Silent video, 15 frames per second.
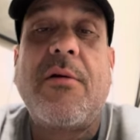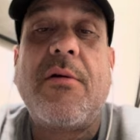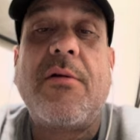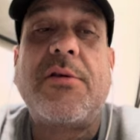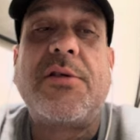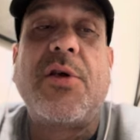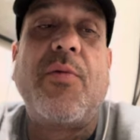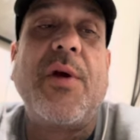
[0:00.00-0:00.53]

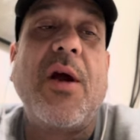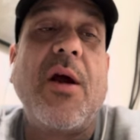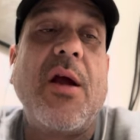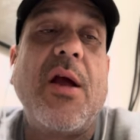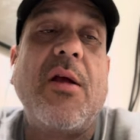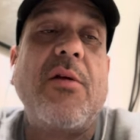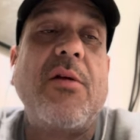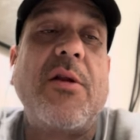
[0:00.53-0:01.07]
So
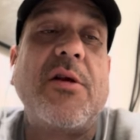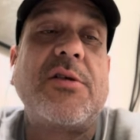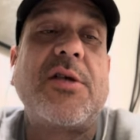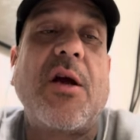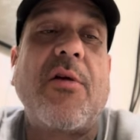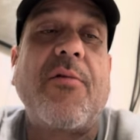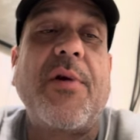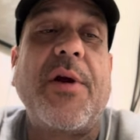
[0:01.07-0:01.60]
there's
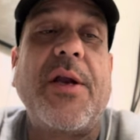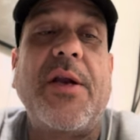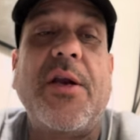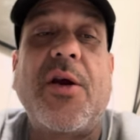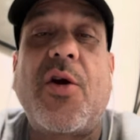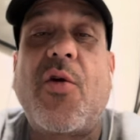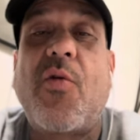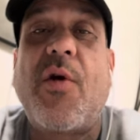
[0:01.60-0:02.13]
already
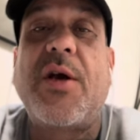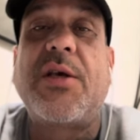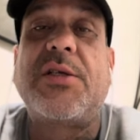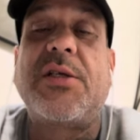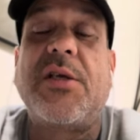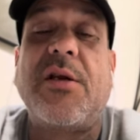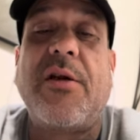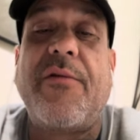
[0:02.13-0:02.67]
a question